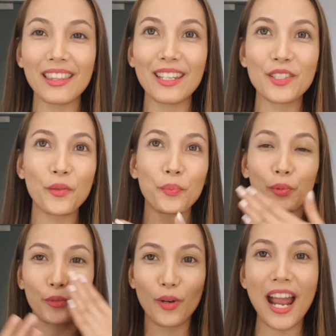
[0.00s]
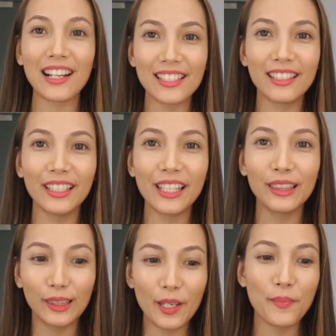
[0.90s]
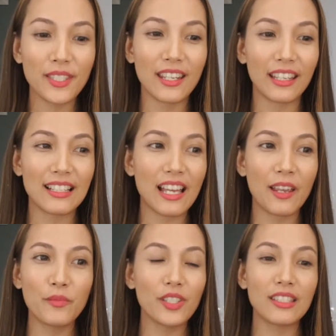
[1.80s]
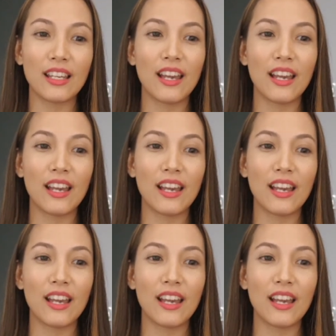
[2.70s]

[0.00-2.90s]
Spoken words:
These are practically lipsticks. I'm just